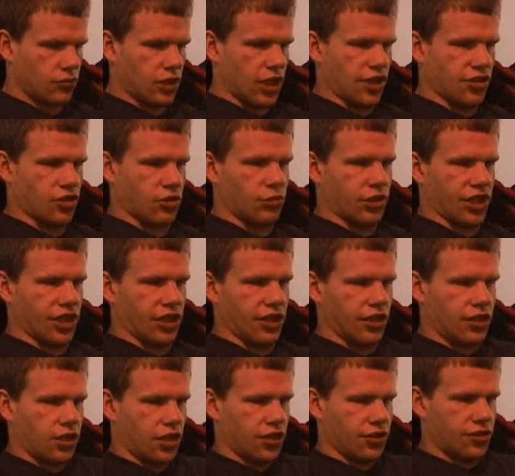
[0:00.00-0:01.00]
Okay, so we're
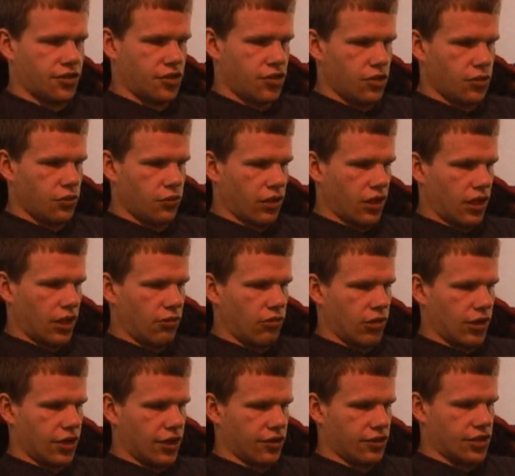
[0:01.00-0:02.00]
getting close to where I
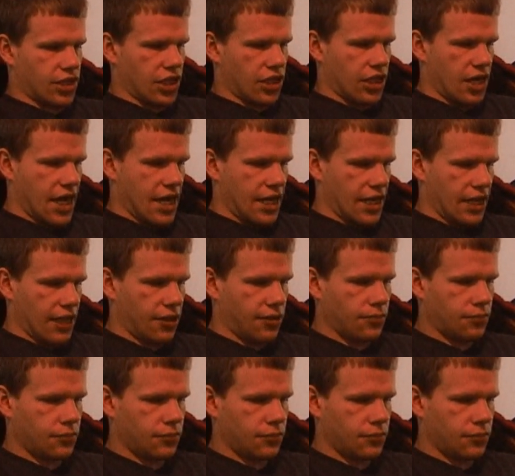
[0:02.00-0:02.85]
want to start editing.